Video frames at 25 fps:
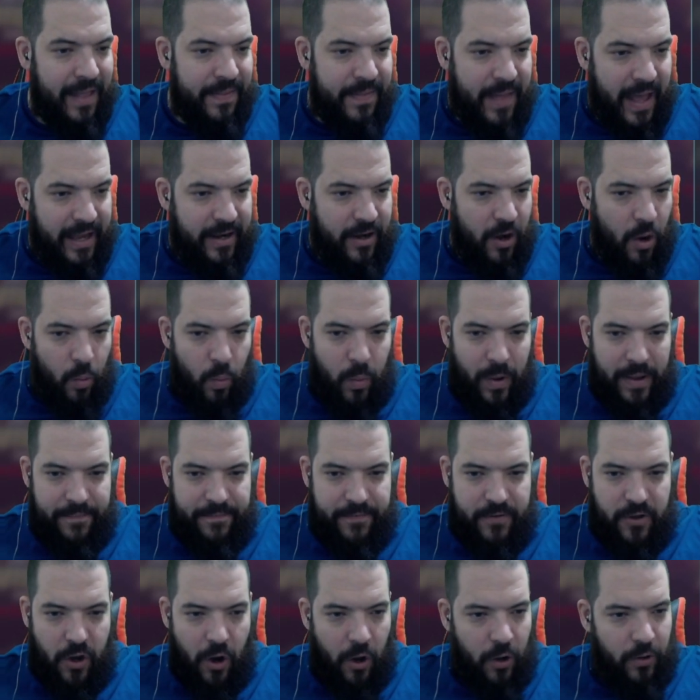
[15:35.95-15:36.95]
Then
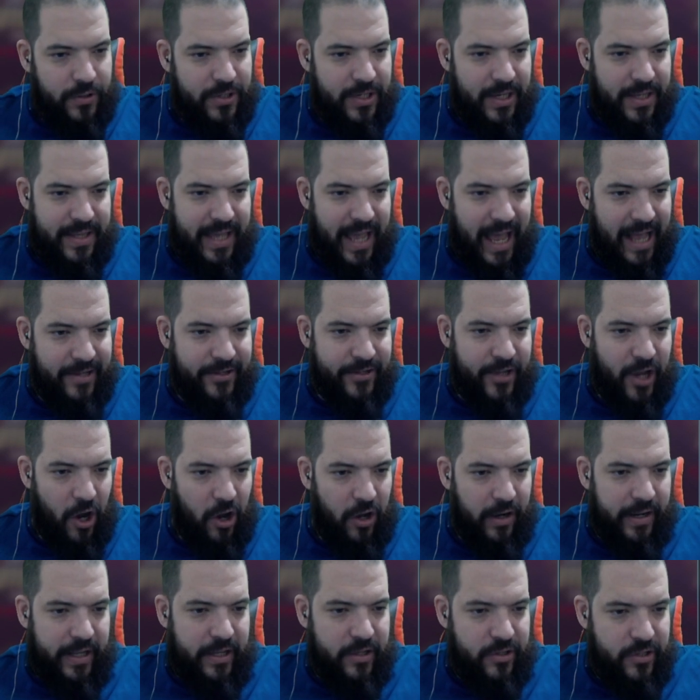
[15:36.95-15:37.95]
we've got the
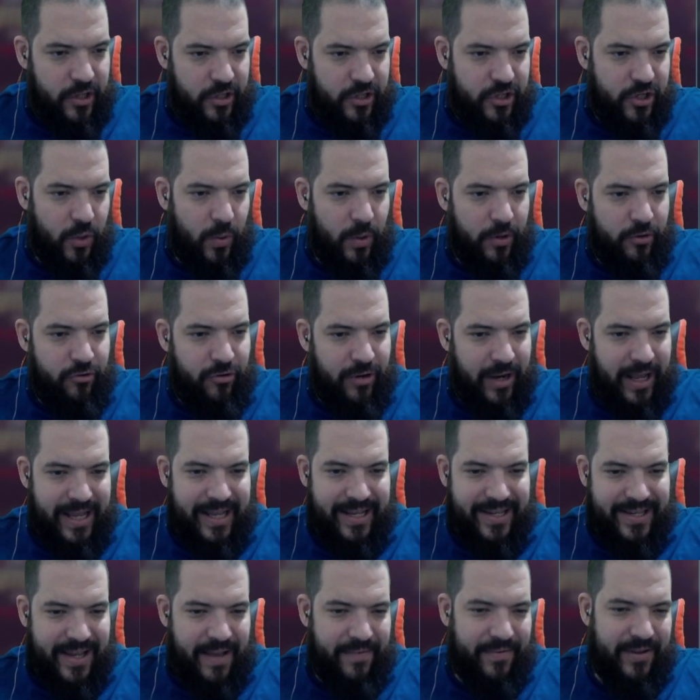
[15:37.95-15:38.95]
Asgardians at
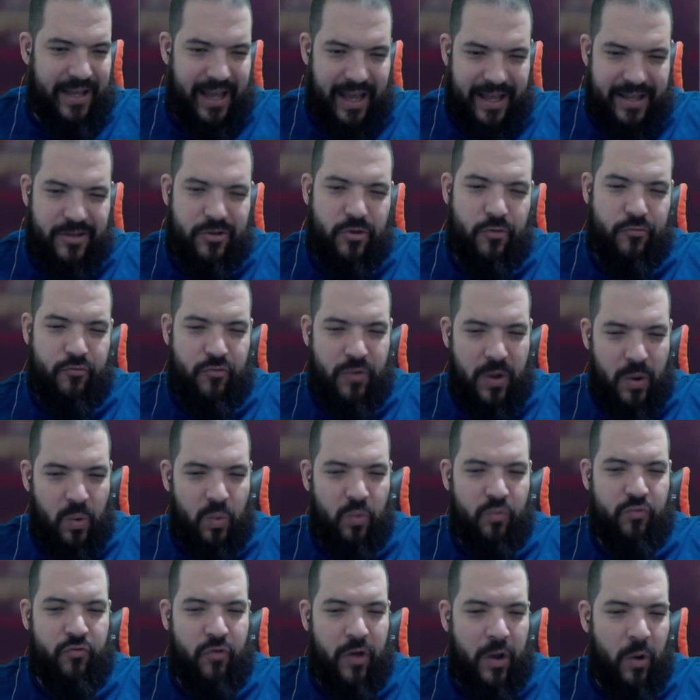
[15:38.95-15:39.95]
287k. It's a
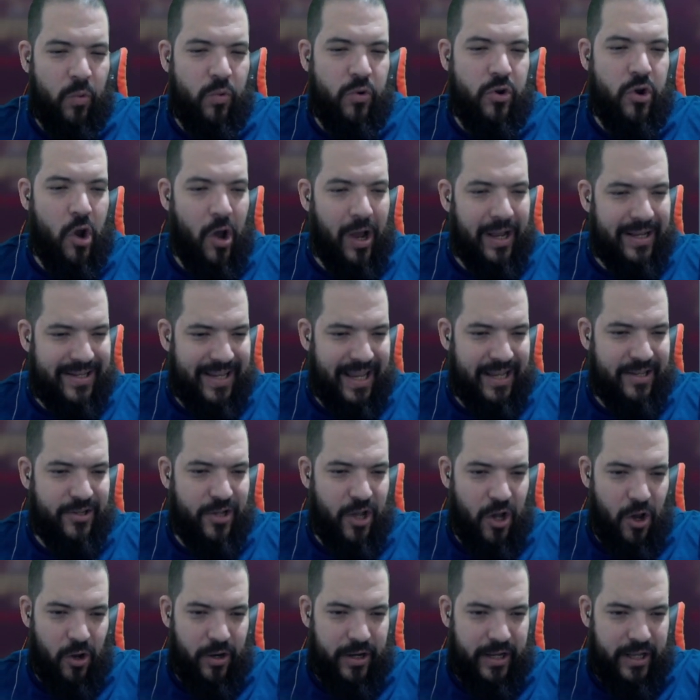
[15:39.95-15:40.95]
real nice
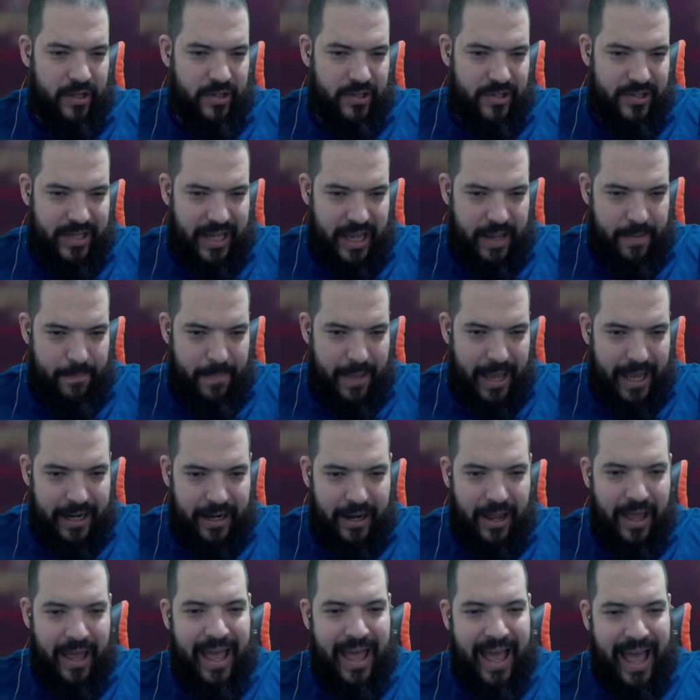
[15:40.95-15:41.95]
Asgardians team, man.
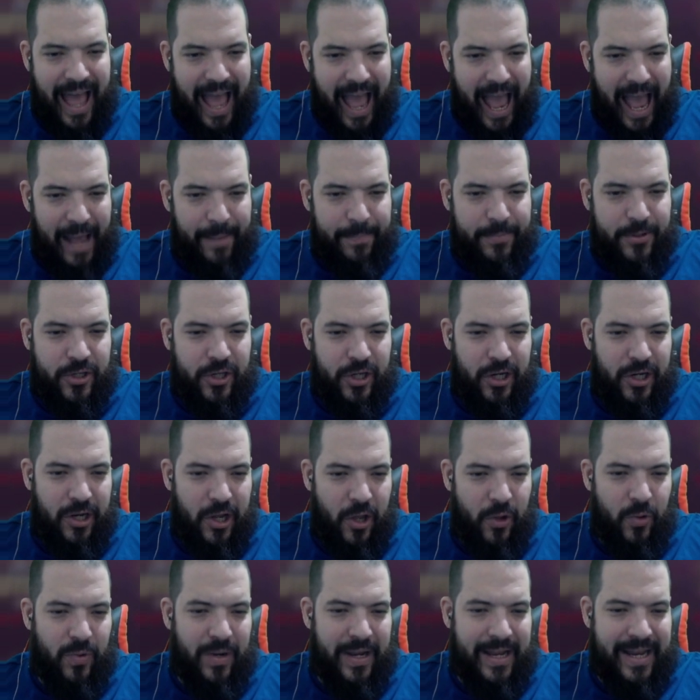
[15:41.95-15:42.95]

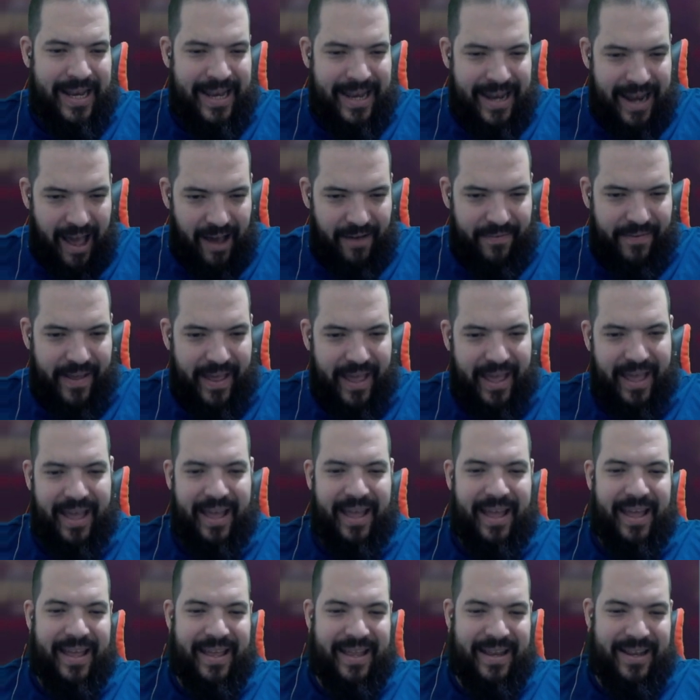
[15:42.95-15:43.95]
Absolutely love it.
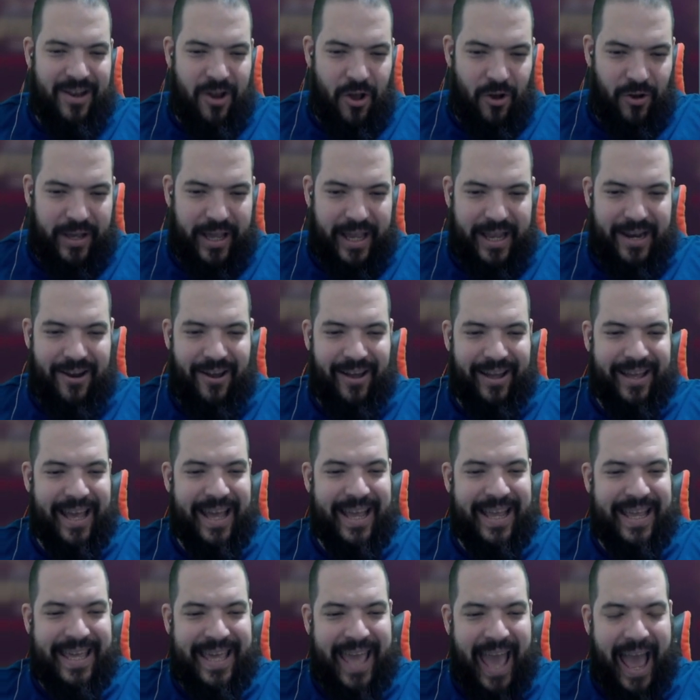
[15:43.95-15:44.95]
Looking like
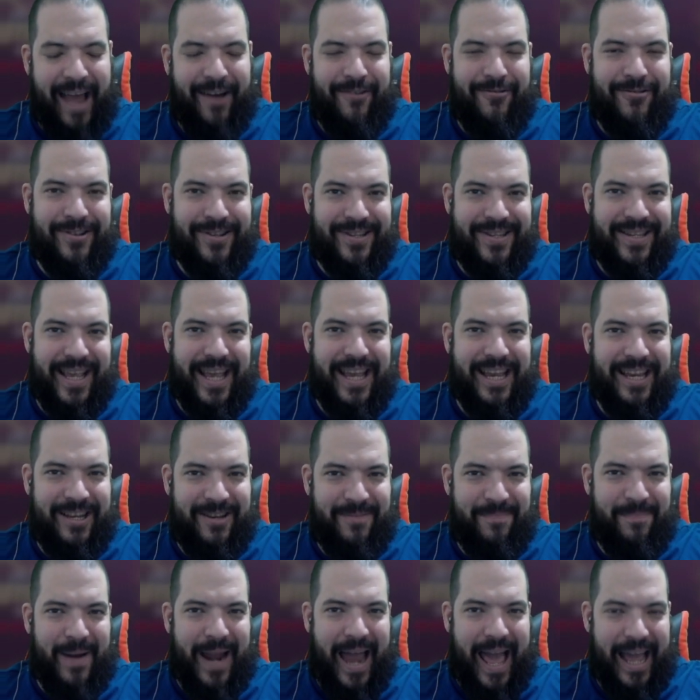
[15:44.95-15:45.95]
a
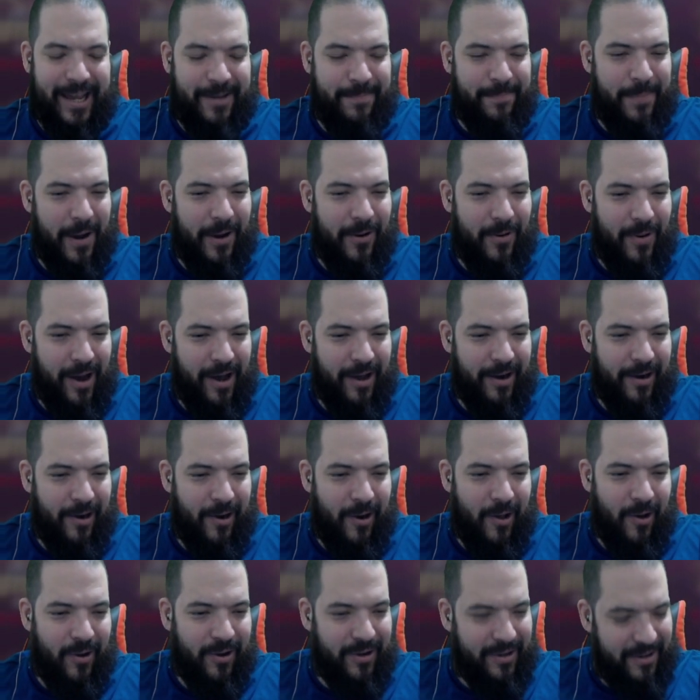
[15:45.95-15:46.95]
guaranteed Black Bolt
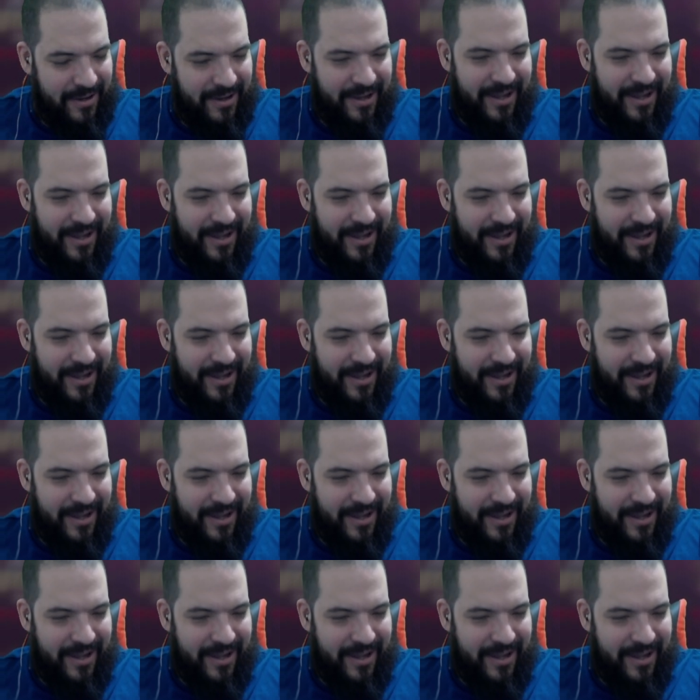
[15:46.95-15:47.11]
unlock.